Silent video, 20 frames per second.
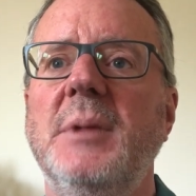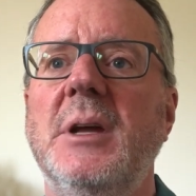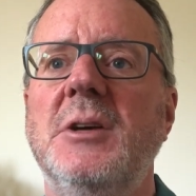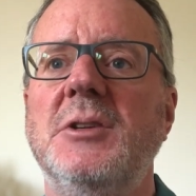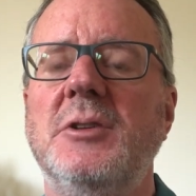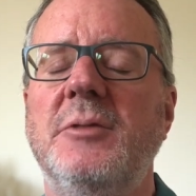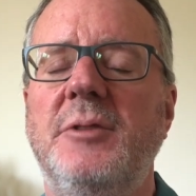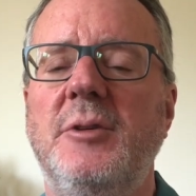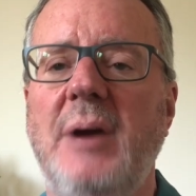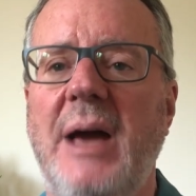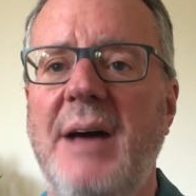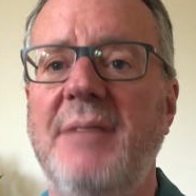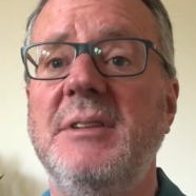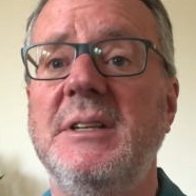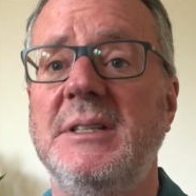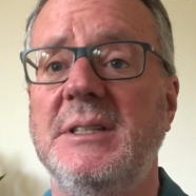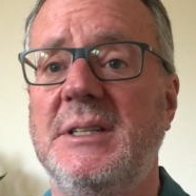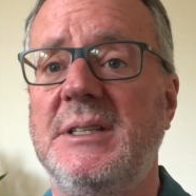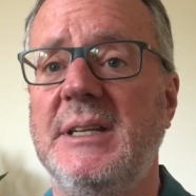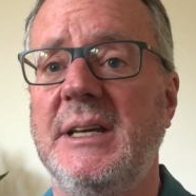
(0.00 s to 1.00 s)
So if you
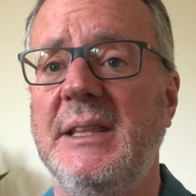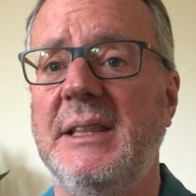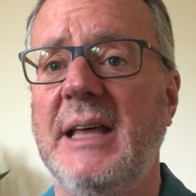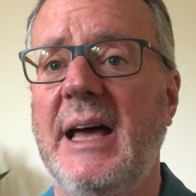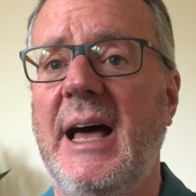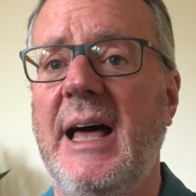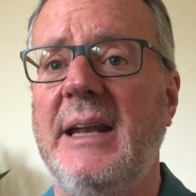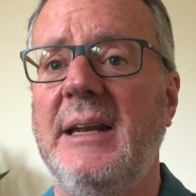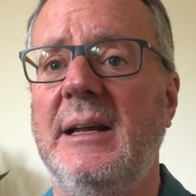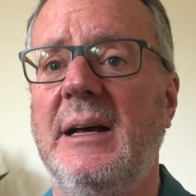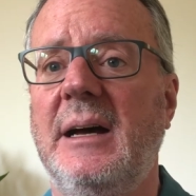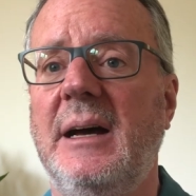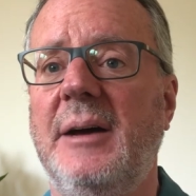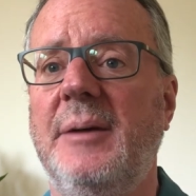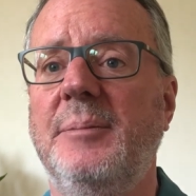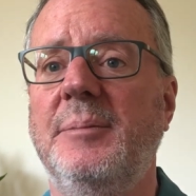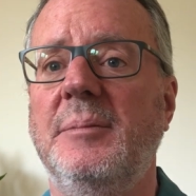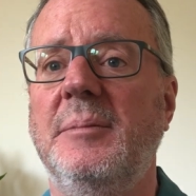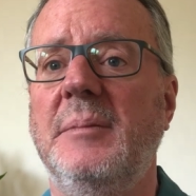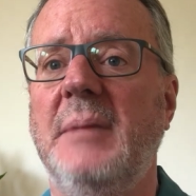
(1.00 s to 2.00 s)
haven't seen that,
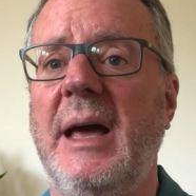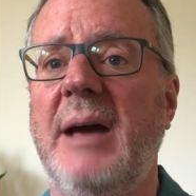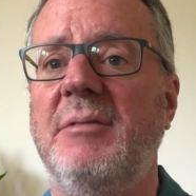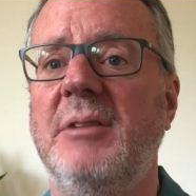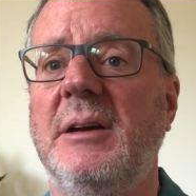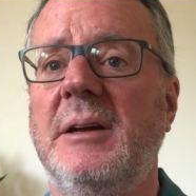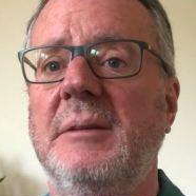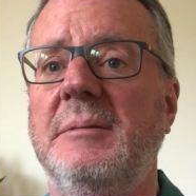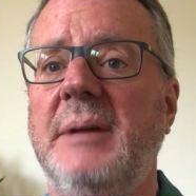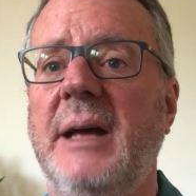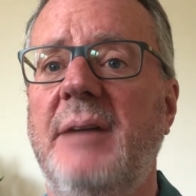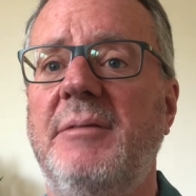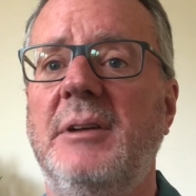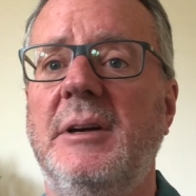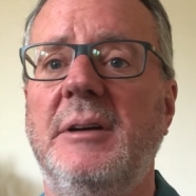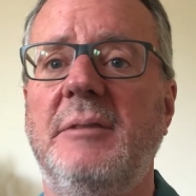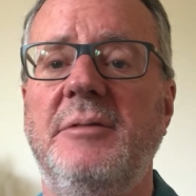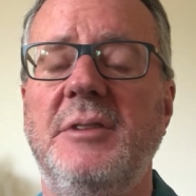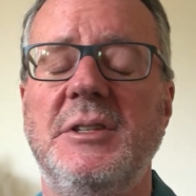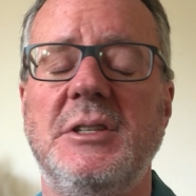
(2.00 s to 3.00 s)
have
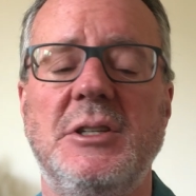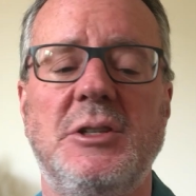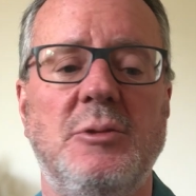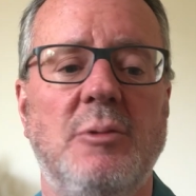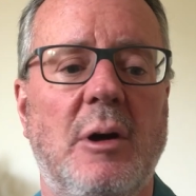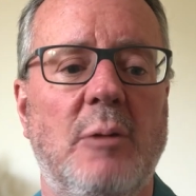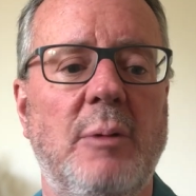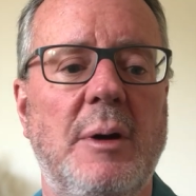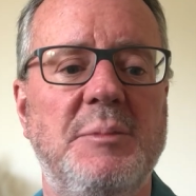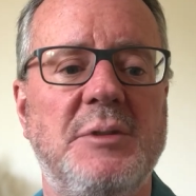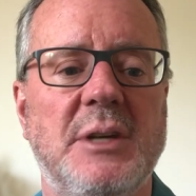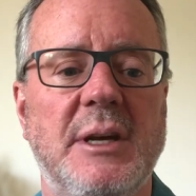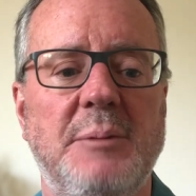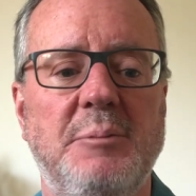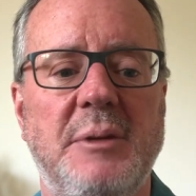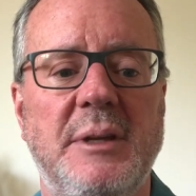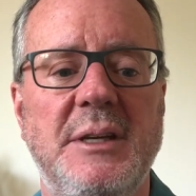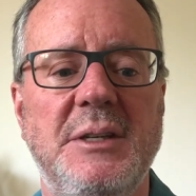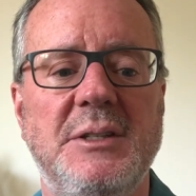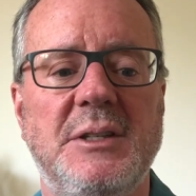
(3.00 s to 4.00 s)
a visit to our website,
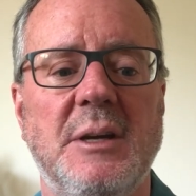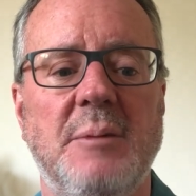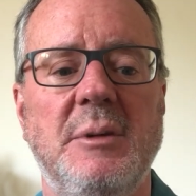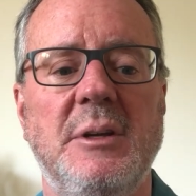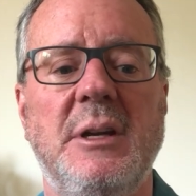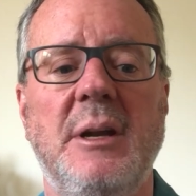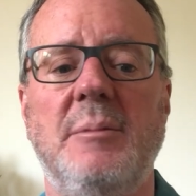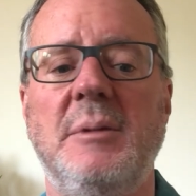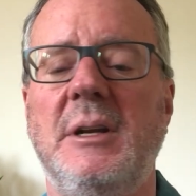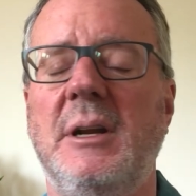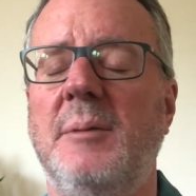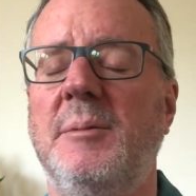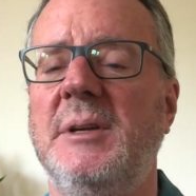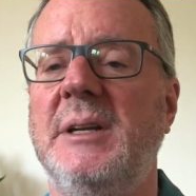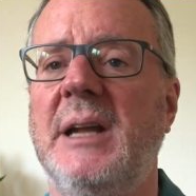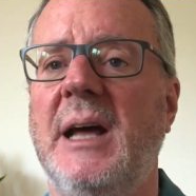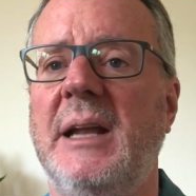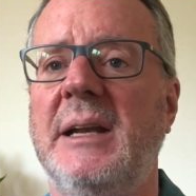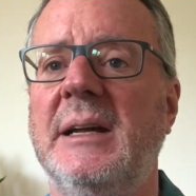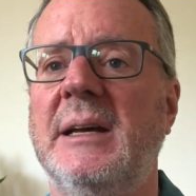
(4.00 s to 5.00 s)
please,
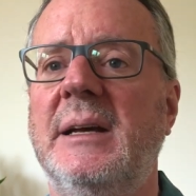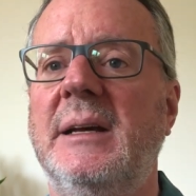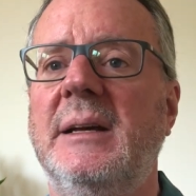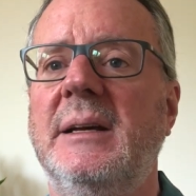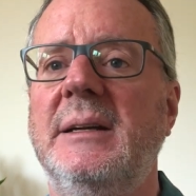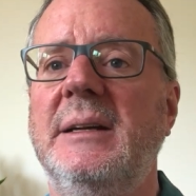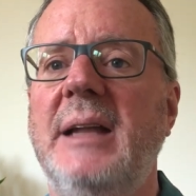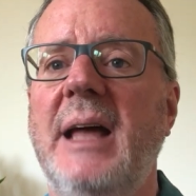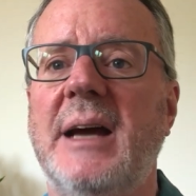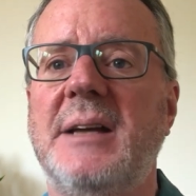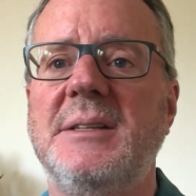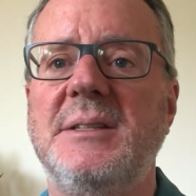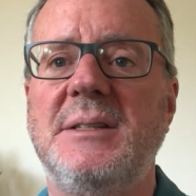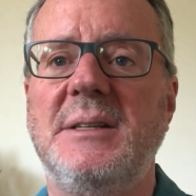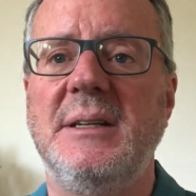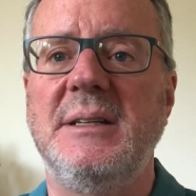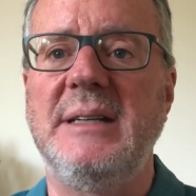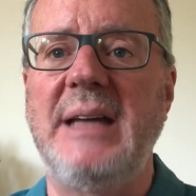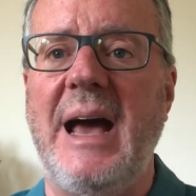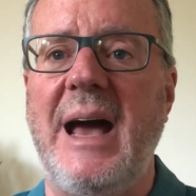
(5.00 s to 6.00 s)

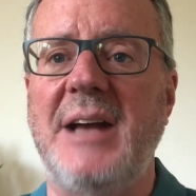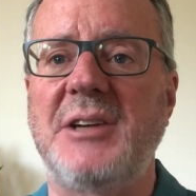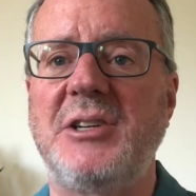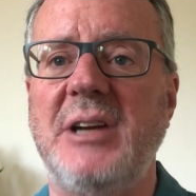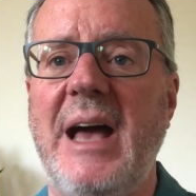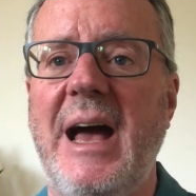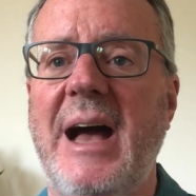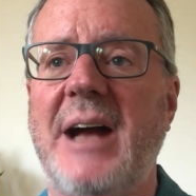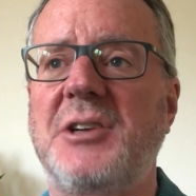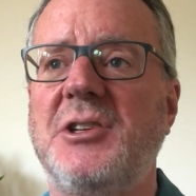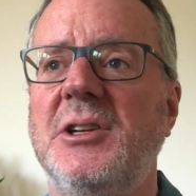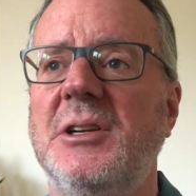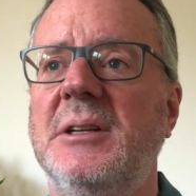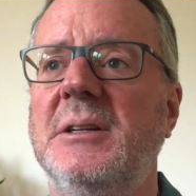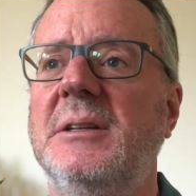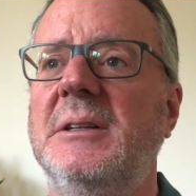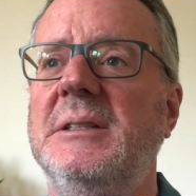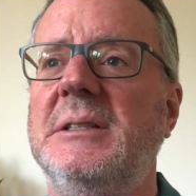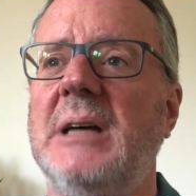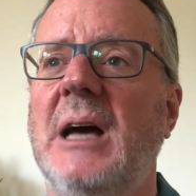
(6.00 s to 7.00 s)

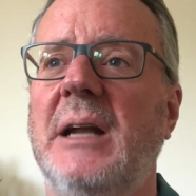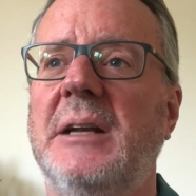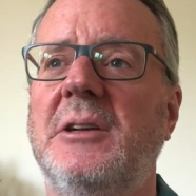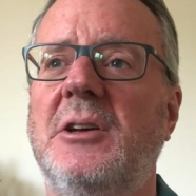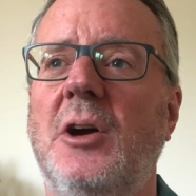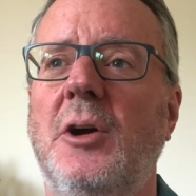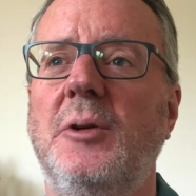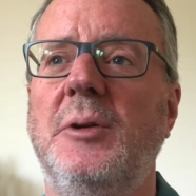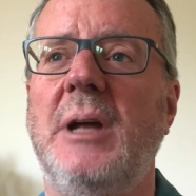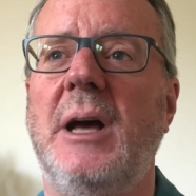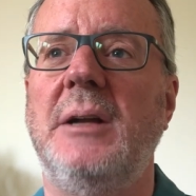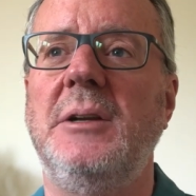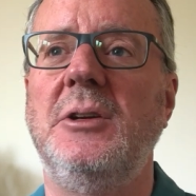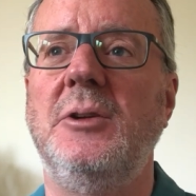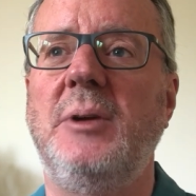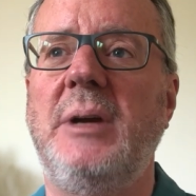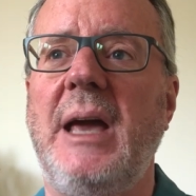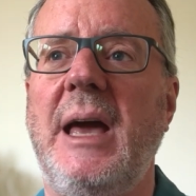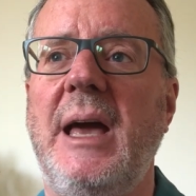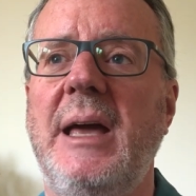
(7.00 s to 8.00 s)

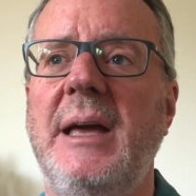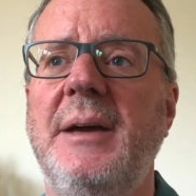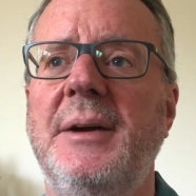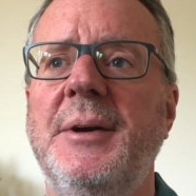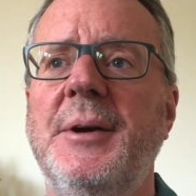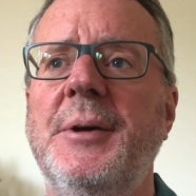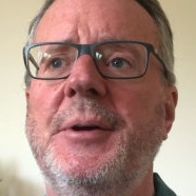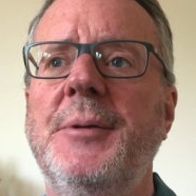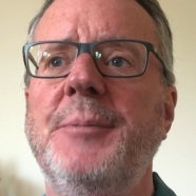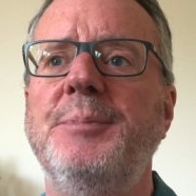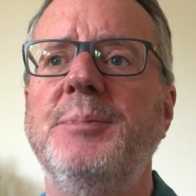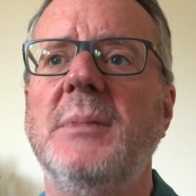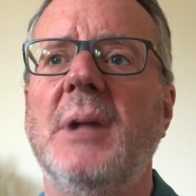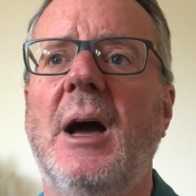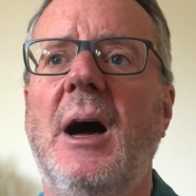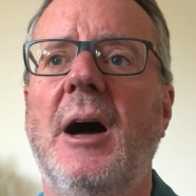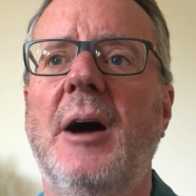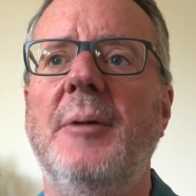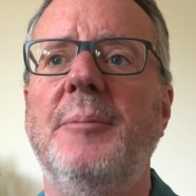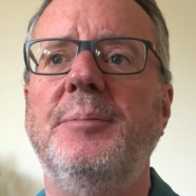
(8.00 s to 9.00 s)

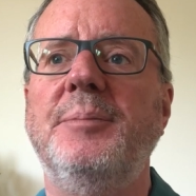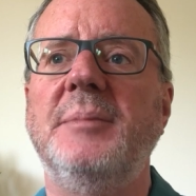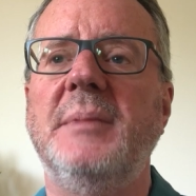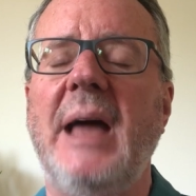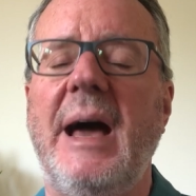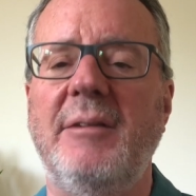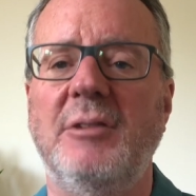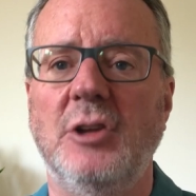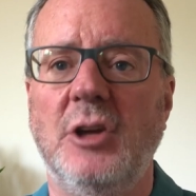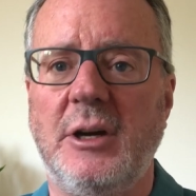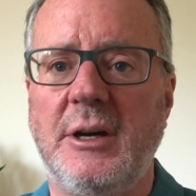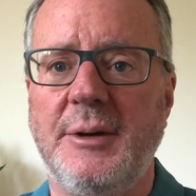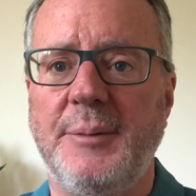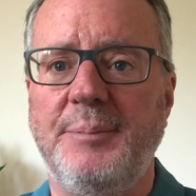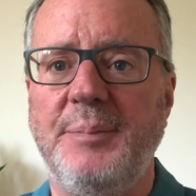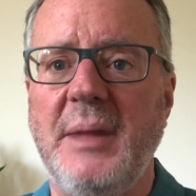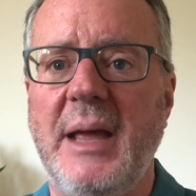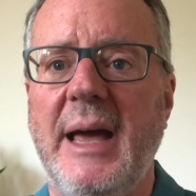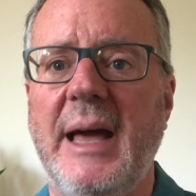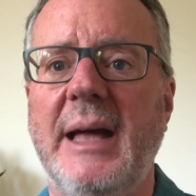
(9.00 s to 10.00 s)
www.next-action.co.uk. Have a look,
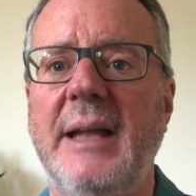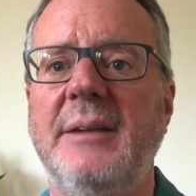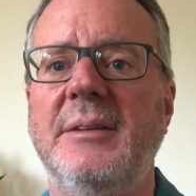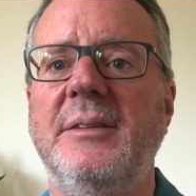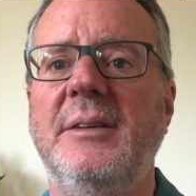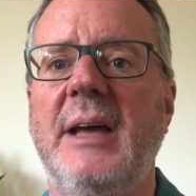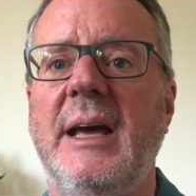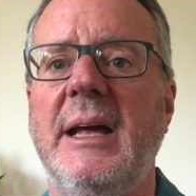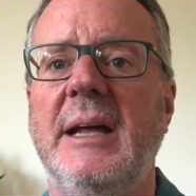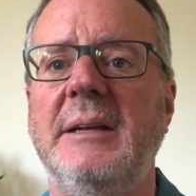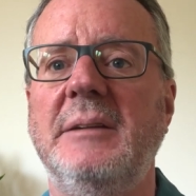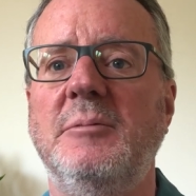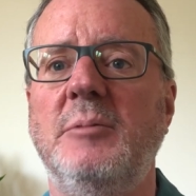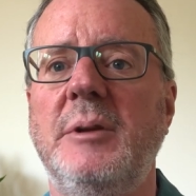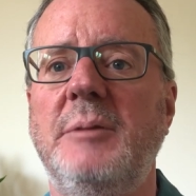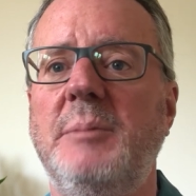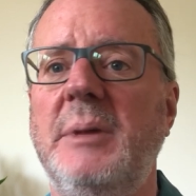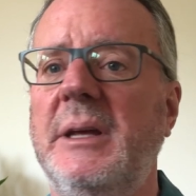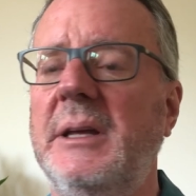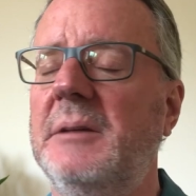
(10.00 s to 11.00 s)
and
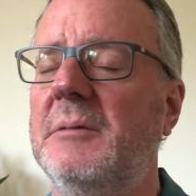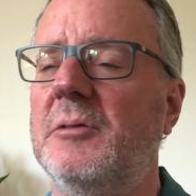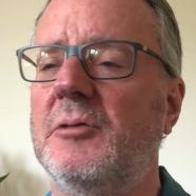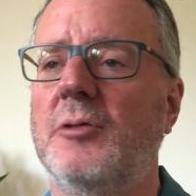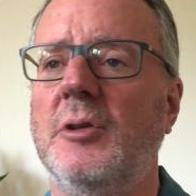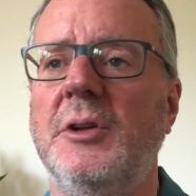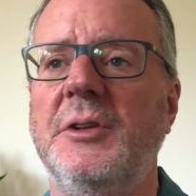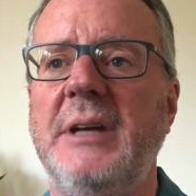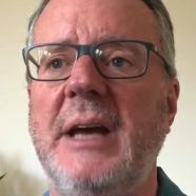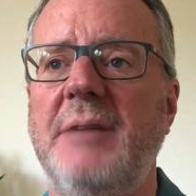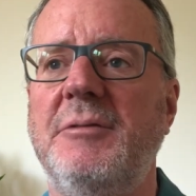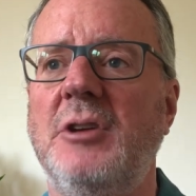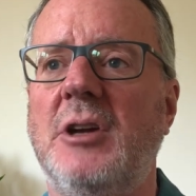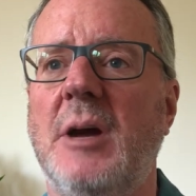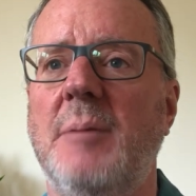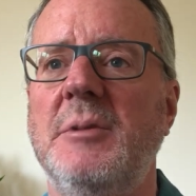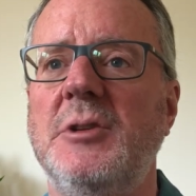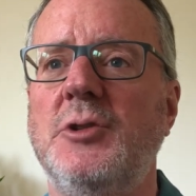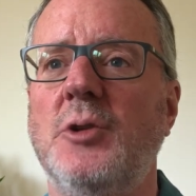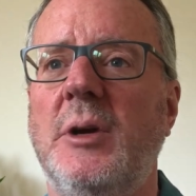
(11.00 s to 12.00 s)
we'd be thrilled to have you
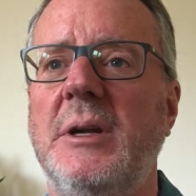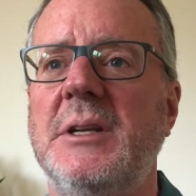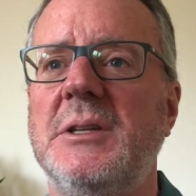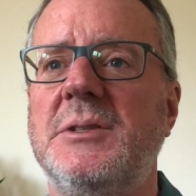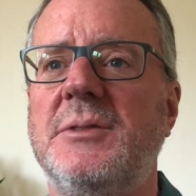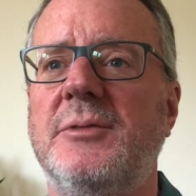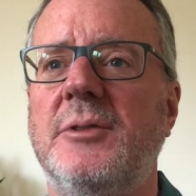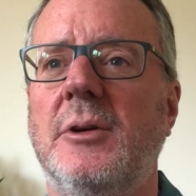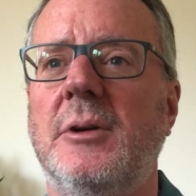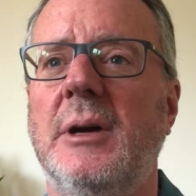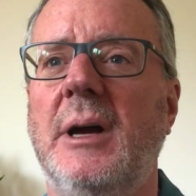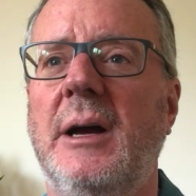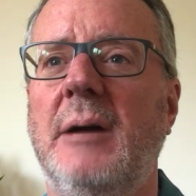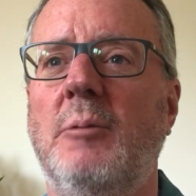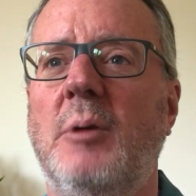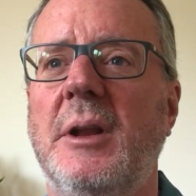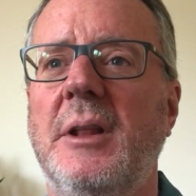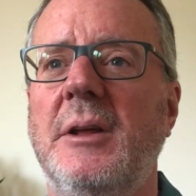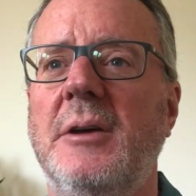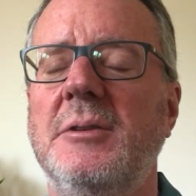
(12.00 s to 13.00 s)
come and join us for
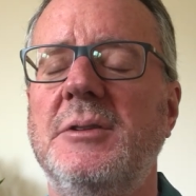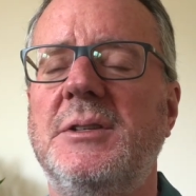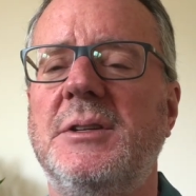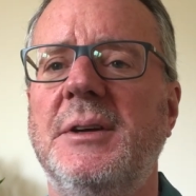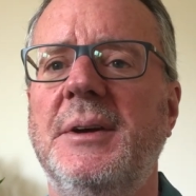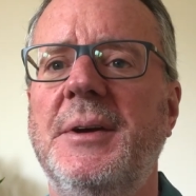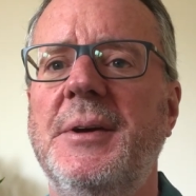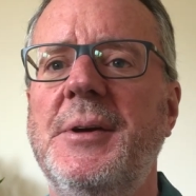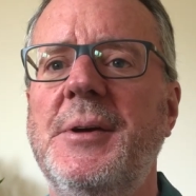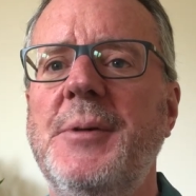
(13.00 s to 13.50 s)
one of those.